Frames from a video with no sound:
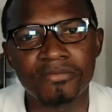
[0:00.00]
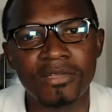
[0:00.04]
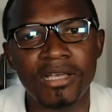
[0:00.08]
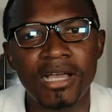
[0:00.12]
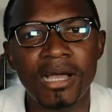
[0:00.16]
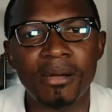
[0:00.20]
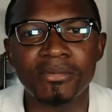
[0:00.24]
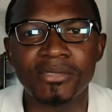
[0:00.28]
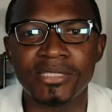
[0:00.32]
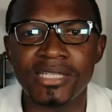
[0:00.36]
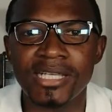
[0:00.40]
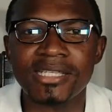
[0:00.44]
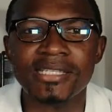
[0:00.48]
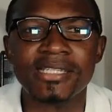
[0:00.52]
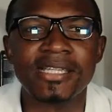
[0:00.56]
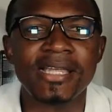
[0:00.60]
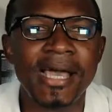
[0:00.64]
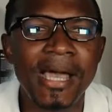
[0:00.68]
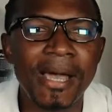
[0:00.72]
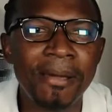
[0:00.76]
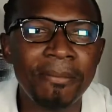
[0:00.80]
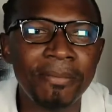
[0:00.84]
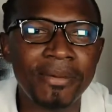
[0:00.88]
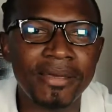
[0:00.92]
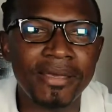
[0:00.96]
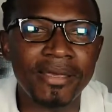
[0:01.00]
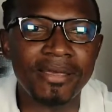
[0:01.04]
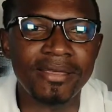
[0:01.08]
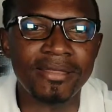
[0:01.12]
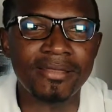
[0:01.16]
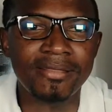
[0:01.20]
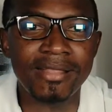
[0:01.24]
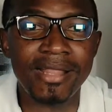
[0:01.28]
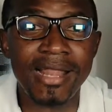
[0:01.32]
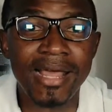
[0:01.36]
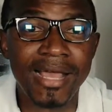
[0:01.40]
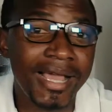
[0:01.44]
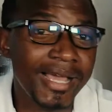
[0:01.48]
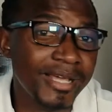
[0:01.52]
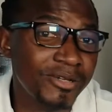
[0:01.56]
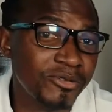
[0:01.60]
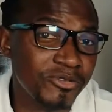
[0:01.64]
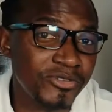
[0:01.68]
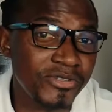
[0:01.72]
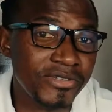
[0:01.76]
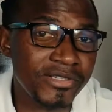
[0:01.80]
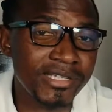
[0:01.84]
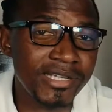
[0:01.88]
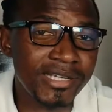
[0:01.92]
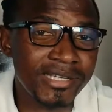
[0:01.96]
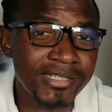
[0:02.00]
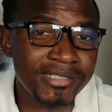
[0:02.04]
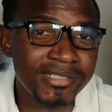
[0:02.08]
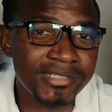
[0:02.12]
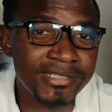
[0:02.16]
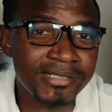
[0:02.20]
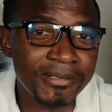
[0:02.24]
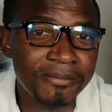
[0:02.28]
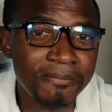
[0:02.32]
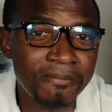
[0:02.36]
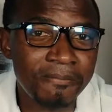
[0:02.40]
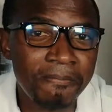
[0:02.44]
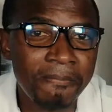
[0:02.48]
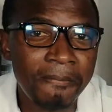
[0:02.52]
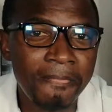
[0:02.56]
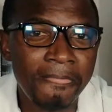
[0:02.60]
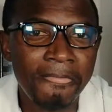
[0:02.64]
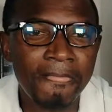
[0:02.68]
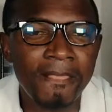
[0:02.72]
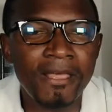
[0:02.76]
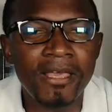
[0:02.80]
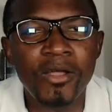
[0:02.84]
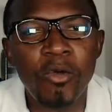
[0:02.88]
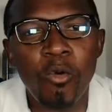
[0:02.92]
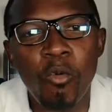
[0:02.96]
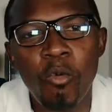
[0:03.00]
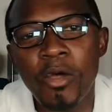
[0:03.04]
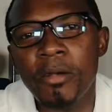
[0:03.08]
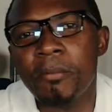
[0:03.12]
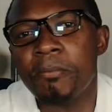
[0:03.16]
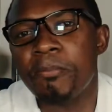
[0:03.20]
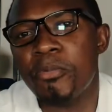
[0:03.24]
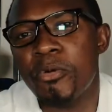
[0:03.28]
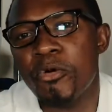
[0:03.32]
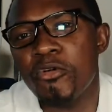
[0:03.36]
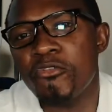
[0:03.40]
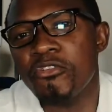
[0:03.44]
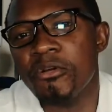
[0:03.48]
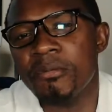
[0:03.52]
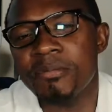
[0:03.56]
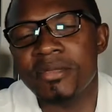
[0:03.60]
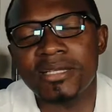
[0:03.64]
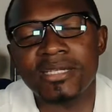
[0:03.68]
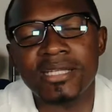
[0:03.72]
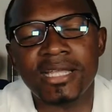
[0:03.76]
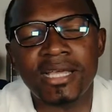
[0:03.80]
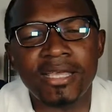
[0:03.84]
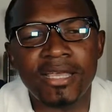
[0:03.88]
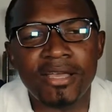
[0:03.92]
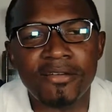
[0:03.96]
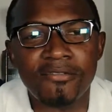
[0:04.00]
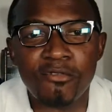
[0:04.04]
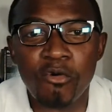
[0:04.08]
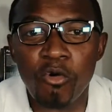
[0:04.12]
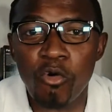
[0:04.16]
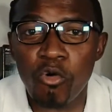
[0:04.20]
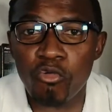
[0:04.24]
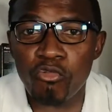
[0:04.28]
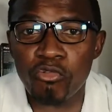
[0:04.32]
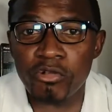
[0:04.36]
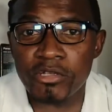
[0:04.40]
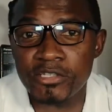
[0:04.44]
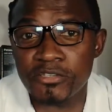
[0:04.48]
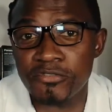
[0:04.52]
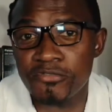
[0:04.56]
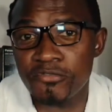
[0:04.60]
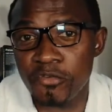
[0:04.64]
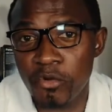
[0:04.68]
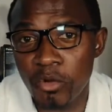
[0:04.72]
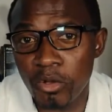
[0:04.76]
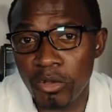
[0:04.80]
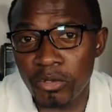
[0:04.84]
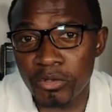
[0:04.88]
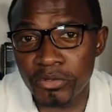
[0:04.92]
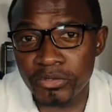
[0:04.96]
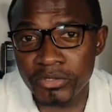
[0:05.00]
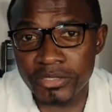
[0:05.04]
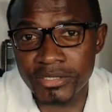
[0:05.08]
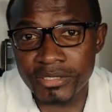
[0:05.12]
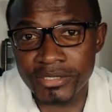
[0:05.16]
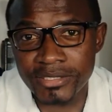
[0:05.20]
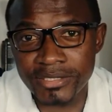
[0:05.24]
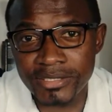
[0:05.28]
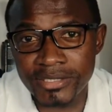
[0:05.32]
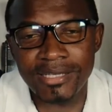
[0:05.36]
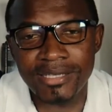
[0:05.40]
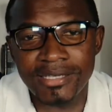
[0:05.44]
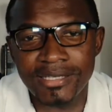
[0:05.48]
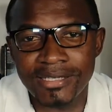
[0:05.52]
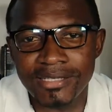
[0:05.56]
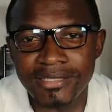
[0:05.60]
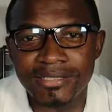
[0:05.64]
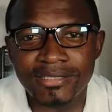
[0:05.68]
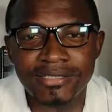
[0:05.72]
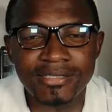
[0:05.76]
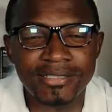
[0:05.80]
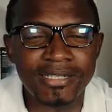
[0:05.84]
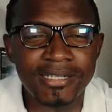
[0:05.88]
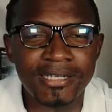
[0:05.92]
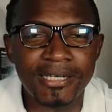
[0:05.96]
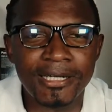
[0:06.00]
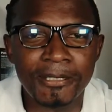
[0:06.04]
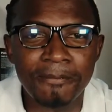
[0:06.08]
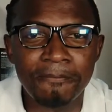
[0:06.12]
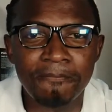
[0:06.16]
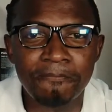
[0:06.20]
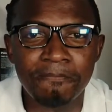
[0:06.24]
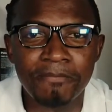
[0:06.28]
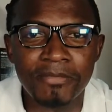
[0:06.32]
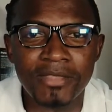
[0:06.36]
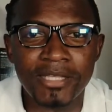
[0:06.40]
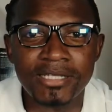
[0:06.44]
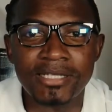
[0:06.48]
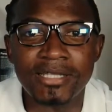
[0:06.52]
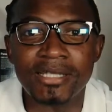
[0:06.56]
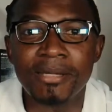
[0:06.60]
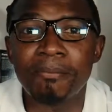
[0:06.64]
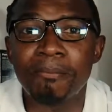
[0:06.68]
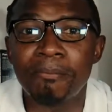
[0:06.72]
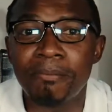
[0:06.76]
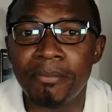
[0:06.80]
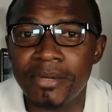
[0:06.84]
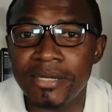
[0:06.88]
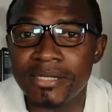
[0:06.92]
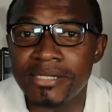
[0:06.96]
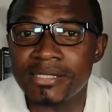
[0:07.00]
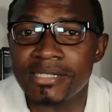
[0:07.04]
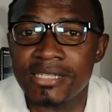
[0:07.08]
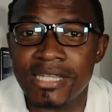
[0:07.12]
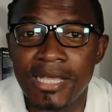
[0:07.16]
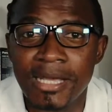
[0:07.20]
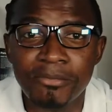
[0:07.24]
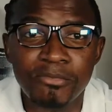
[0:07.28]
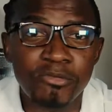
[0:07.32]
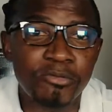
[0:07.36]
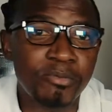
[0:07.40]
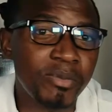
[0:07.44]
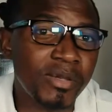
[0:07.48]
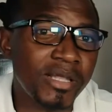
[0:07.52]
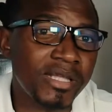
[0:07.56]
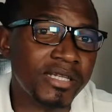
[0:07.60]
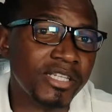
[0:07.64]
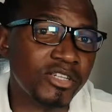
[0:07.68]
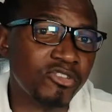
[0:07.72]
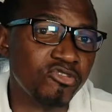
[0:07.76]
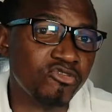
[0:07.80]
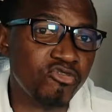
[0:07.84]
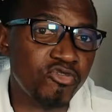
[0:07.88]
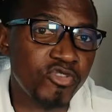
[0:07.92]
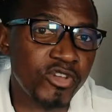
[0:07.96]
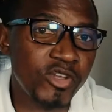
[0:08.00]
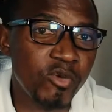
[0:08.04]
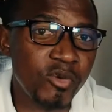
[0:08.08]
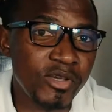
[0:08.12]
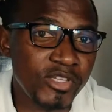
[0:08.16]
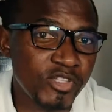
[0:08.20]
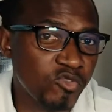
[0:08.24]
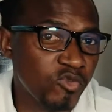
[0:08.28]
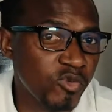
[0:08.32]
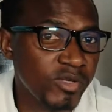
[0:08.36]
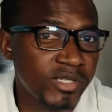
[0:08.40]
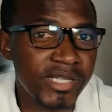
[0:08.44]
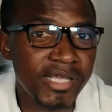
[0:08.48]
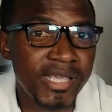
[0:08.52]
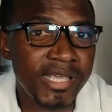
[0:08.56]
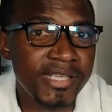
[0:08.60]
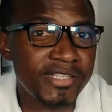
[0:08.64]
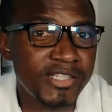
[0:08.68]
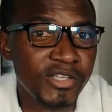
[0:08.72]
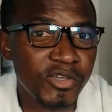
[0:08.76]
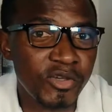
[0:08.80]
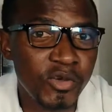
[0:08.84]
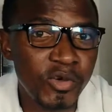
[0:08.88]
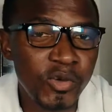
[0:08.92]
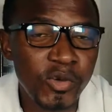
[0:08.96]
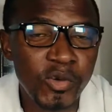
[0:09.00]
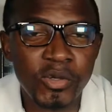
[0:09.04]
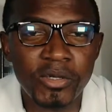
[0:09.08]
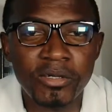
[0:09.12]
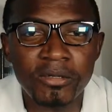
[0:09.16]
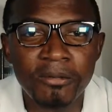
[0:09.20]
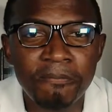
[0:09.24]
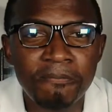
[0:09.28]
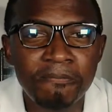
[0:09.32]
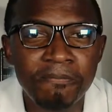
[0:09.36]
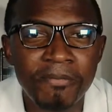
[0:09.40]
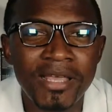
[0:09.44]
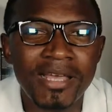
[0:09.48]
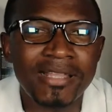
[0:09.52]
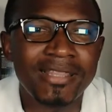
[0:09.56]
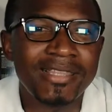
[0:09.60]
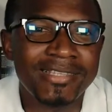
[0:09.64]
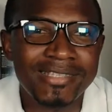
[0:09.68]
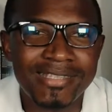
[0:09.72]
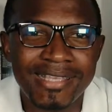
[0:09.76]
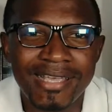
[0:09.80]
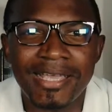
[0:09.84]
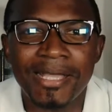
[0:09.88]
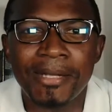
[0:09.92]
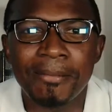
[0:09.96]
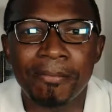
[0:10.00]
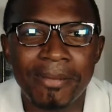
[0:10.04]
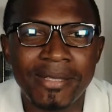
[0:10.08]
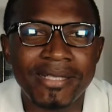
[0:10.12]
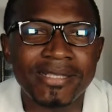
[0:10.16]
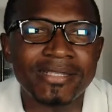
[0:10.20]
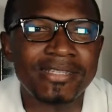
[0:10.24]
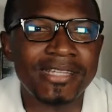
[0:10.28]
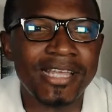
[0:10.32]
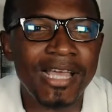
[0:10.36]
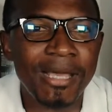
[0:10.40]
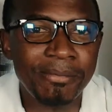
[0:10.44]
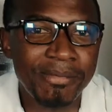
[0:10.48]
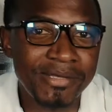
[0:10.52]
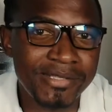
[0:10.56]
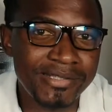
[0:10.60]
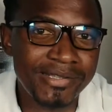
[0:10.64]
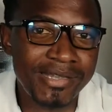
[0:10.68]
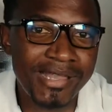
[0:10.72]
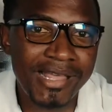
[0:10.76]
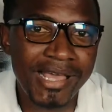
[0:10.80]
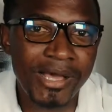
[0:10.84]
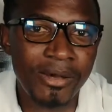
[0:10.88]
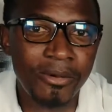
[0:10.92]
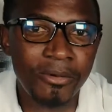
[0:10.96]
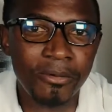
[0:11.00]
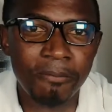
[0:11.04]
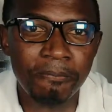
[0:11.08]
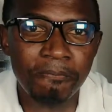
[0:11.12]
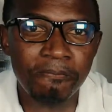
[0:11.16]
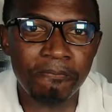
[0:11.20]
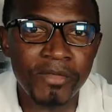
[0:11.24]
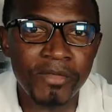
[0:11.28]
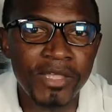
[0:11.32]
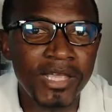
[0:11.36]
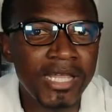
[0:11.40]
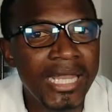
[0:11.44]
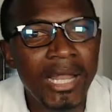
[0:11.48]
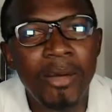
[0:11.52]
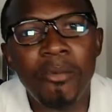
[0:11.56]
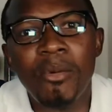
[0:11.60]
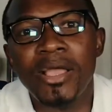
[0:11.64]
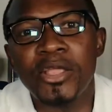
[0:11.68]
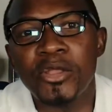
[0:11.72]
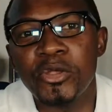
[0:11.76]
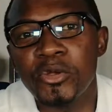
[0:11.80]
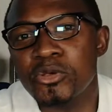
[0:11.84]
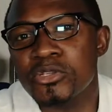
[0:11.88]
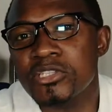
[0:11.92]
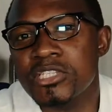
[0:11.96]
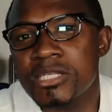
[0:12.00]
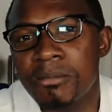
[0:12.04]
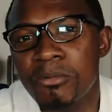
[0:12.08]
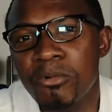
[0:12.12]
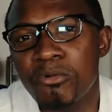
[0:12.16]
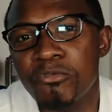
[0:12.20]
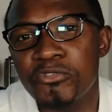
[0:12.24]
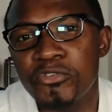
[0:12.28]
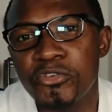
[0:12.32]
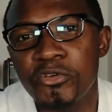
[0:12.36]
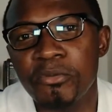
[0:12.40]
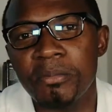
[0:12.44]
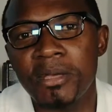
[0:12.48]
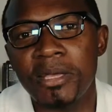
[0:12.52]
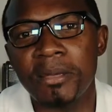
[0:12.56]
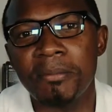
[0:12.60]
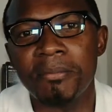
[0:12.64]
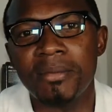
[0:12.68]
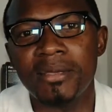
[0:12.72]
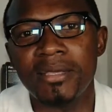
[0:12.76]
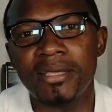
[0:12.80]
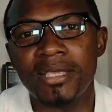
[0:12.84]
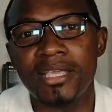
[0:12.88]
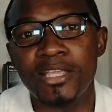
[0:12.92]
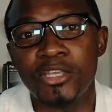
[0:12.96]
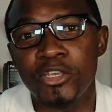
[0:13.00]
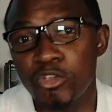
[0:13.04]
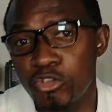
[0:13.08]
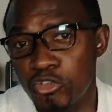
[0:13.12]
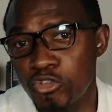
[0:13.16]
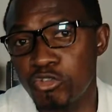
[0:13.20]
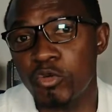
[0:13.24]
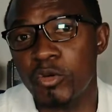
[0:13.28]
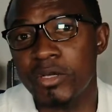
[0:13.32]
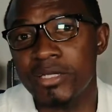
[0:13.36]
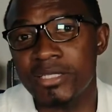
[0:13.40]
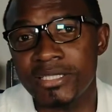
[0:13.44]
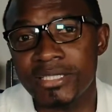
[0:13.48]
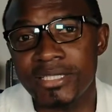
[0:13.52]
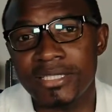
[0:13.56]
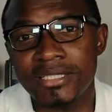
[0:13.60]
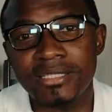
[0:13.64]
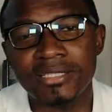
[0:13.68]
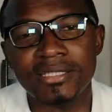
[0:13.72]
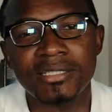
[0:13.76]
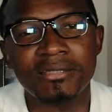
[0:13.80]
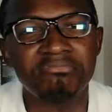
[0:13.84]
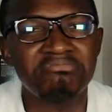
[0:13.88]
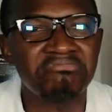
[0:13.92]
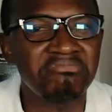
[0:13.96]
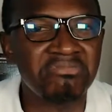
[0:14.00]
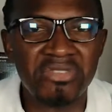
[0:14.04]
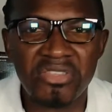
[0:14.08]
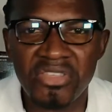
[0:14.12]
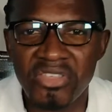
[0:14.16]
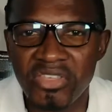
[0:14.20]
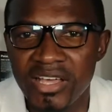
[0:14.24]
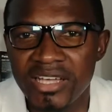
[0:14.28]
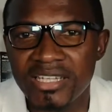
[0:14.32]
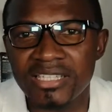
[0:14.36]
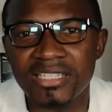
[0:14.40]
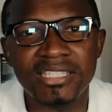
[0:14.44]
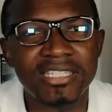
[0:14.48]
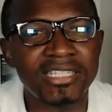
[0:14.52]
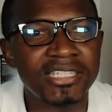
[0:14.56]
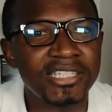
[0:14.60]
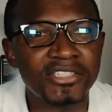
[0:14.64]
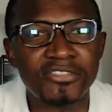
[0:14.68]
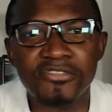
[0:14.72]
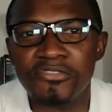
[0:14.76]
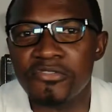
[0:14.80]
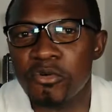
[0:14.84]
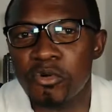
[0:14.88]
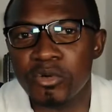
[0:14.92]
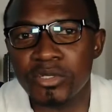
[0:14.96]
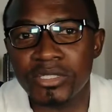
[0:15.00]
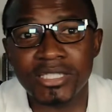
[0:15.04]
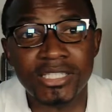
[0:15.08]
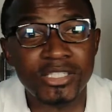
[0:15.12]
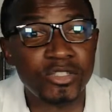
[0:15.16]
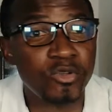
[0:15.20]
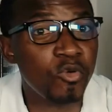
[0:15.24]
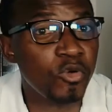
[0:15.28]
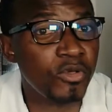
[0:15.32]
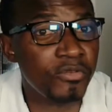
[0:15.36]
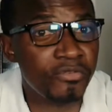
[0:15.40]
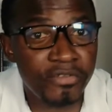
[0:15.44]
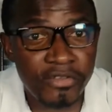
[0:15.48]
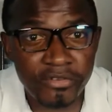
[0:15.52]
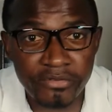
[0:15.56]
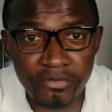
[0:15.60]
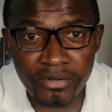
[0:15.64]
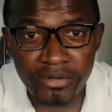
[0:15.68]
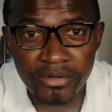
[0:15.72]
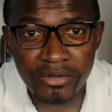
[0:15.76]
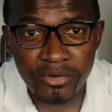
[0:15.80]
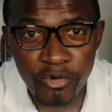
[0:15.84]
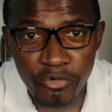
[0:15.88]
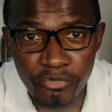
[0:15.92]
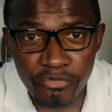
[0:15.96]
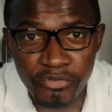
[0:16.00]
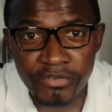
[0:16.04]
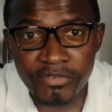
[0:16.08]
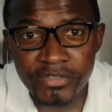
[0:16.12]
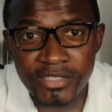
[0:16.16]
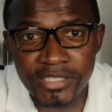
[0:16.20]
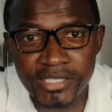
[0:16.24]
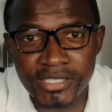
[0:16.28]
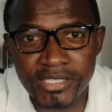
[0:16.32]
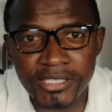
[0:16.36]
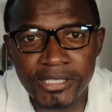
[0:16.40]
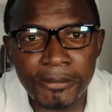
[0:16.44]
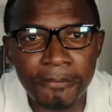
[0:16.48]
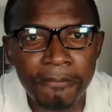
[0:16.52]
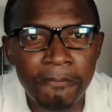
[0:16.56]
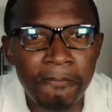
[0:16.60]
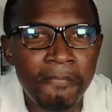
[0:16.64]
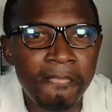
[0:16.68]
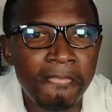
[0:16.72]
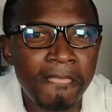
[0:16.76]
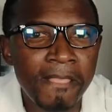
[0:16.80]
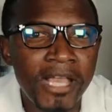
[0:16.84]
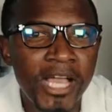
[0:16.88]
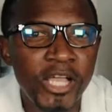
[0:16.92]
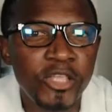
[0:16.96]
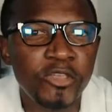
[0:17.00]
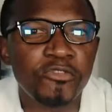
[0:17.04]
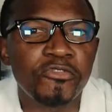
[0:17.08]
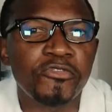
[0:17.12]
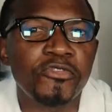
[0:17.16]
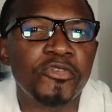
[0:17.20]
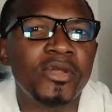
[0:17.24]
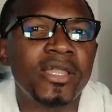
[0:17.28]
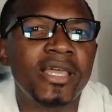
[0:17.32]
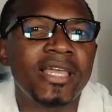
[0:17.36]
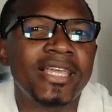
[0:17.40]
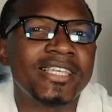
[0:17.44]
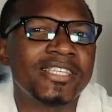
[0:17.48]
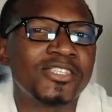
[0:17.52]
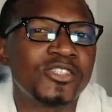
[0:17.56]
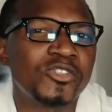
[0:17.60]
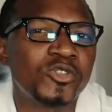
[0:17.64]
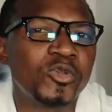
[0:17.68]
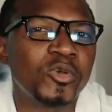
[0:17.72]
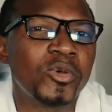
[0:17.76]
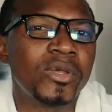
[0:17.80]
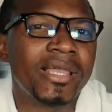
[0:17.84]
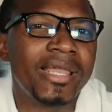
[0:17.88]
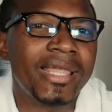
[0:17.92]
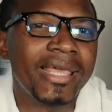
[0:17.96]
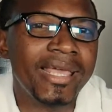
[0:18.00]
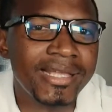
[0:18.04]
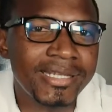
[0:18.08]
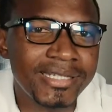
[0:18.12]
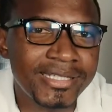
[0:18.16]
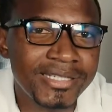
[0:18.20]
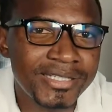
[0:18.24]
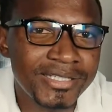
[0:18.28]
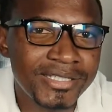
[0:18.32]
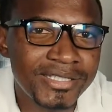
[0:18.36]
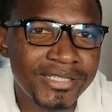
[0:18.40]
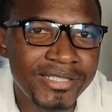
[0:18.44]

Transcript: I'm just happy that I got to start. One proverb that I have always followed is that the best time to plant a tree was 20 years ago, and the second best time is now. Now I know some of you may be in your 20s, 30s, 40s, or 50s, and you feel like it's too late.